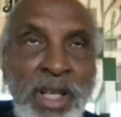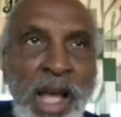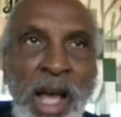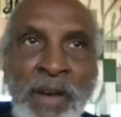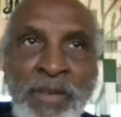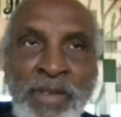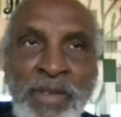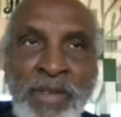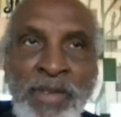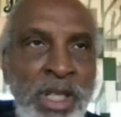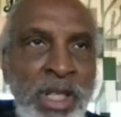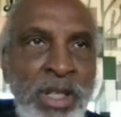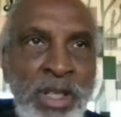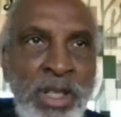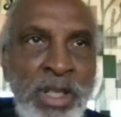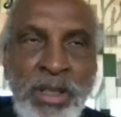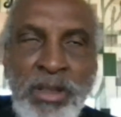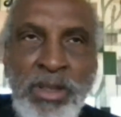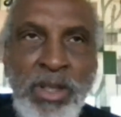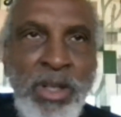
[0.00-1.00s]
obviously it
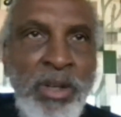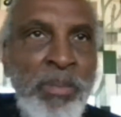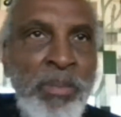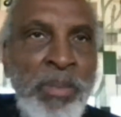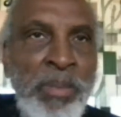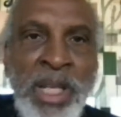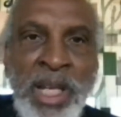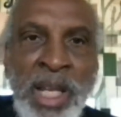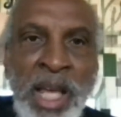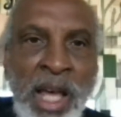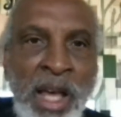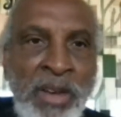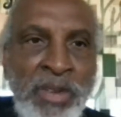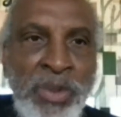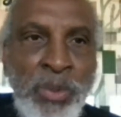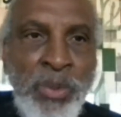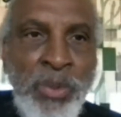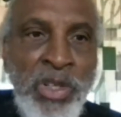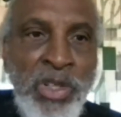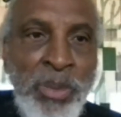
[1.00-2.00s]
took many
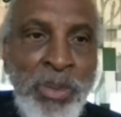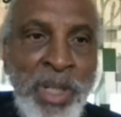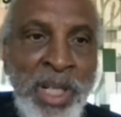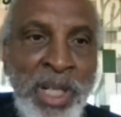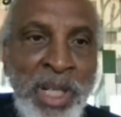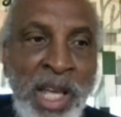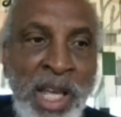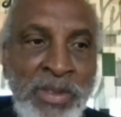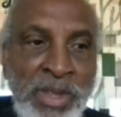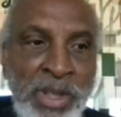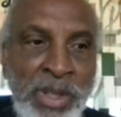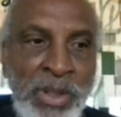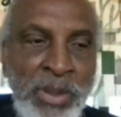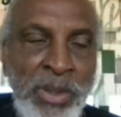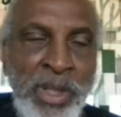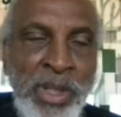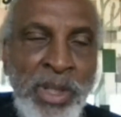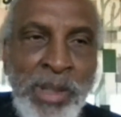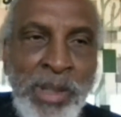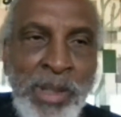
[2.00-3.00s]
lives, way too many lives,
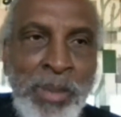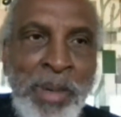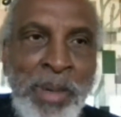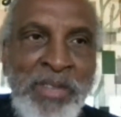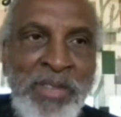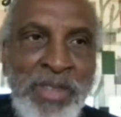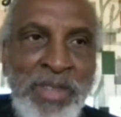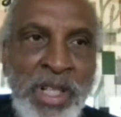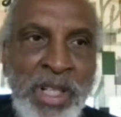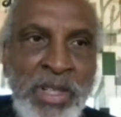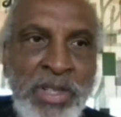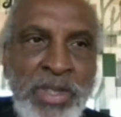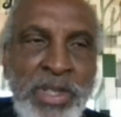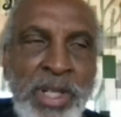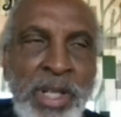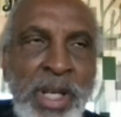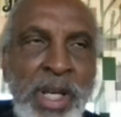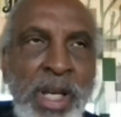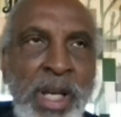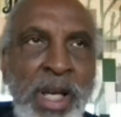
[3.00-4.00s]
including some of my friends.